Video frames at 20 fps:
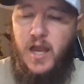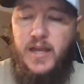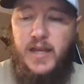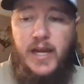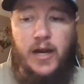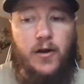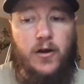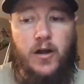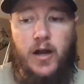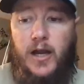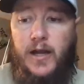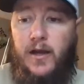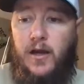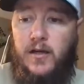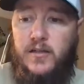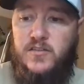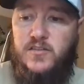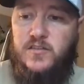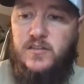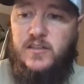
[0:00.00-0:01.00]
Kara, I
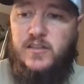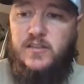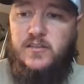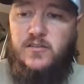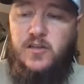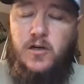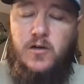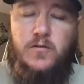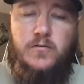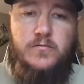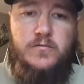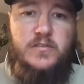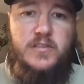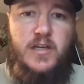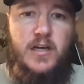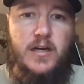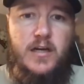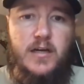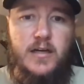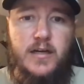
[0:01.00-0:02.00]
honestly don't
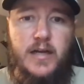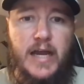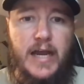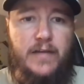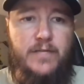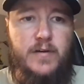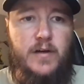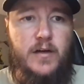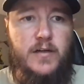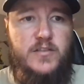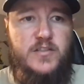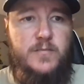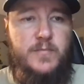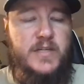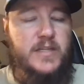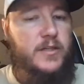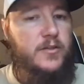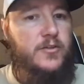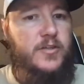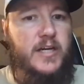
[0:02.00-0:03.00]
have an honest
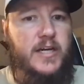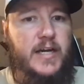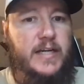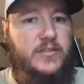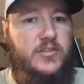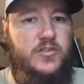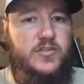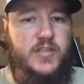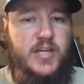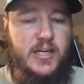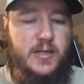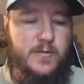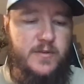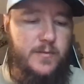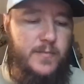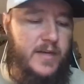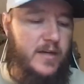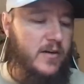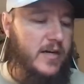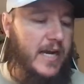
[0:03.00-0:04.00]
opinion yet. I just got them in the
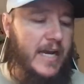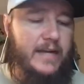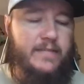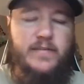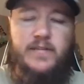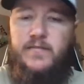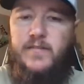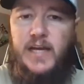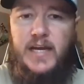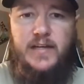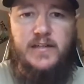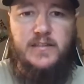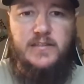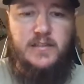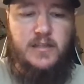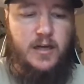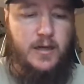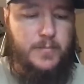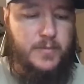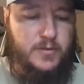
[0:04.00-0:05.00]
mail. I haven't even had an
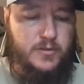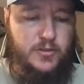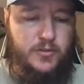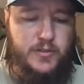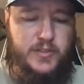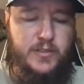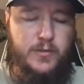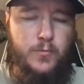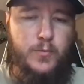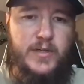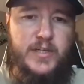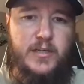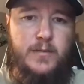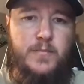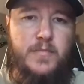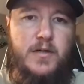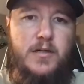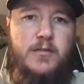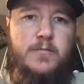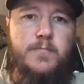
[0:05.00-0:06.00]
opportunity to rig
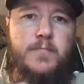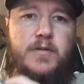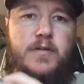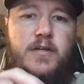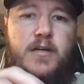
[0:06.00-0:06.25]
them up.